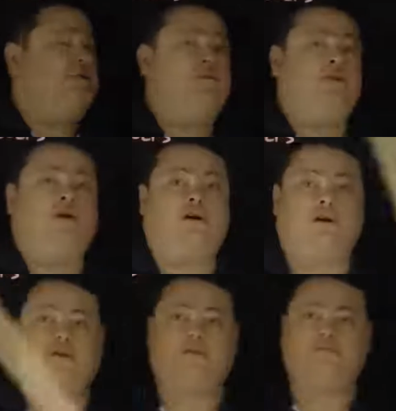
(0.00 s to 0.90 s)
of the
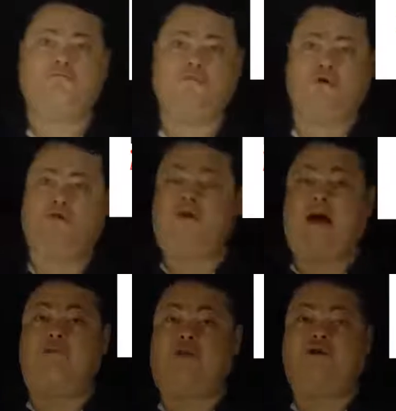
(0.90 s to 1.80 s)
target, you on
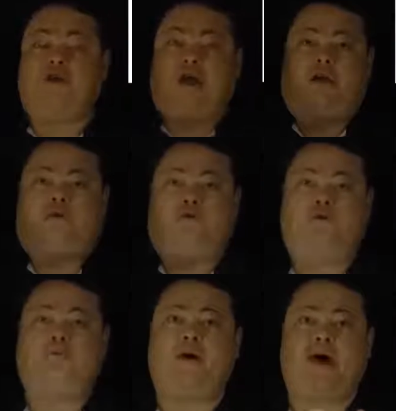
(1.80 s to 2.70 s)
average hit
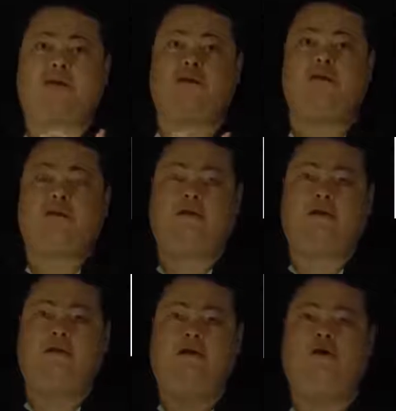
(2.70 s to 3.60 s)
2 impacts
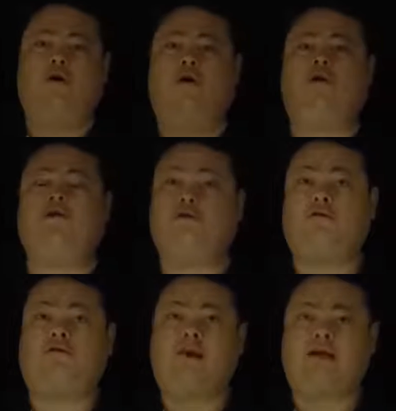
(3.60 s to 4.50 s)
on the
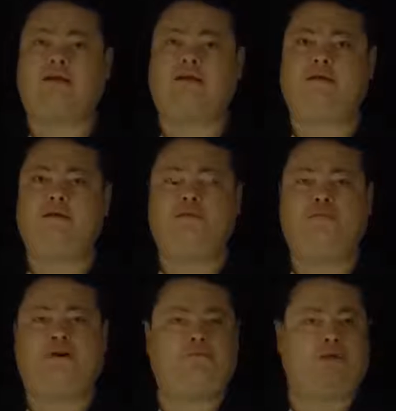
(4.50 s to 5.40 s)
center of mass.
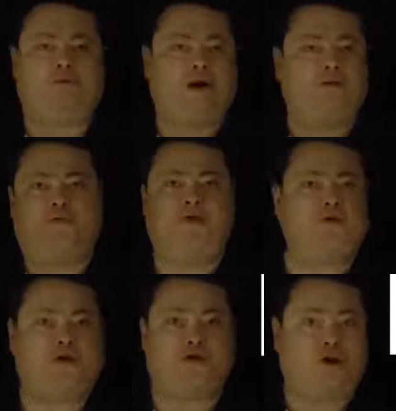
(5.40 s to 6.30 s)
But, well, I don't think
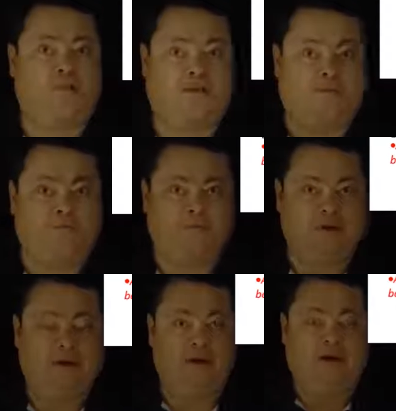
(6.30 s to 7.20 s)
it's going to stop him.
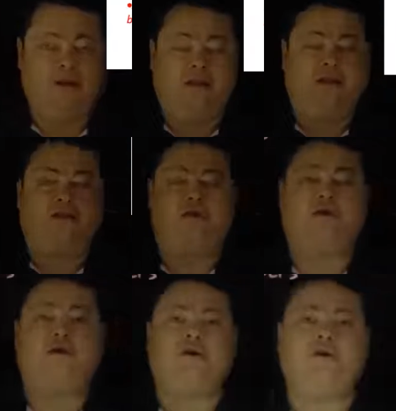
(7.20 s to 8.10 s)
This
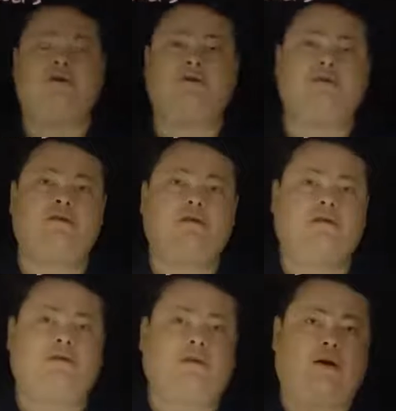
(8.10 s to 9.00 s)
here is
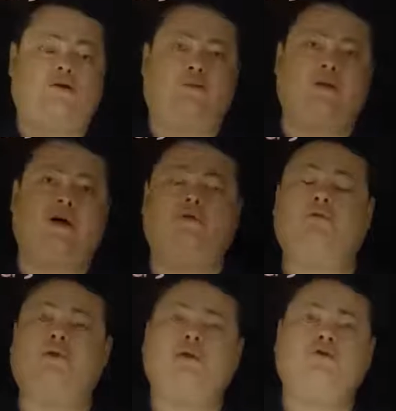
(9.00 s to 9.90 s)
the second
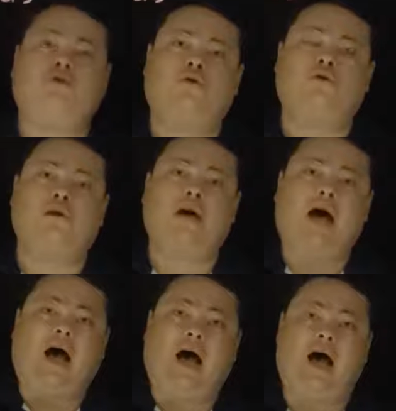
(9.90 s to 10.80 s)
result, shows
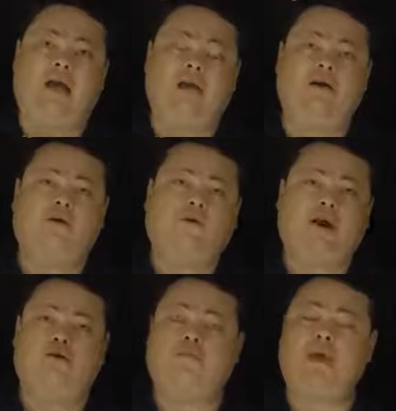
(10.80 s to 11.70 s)
high
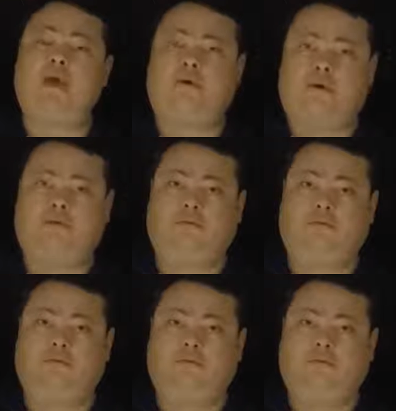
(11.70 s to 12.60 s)
random error,
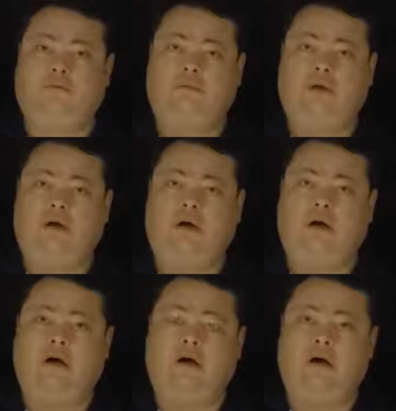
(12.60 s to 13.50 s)

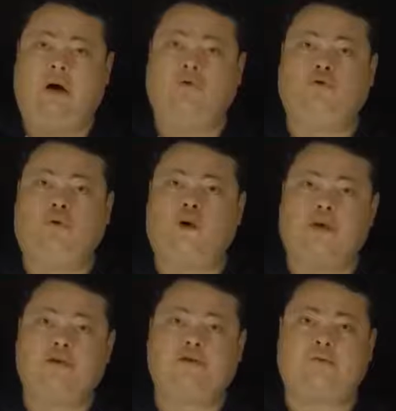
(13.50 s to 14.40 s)
although
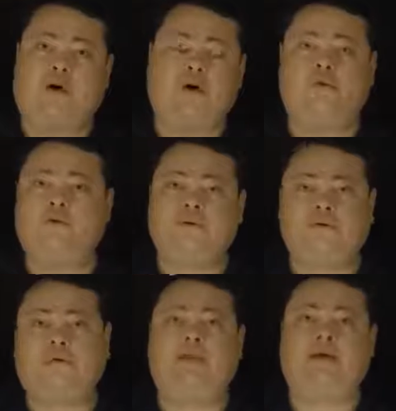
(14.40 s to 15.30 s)
a small
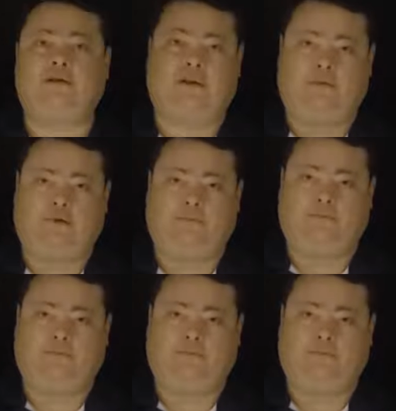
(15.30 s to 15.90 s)
systematic error.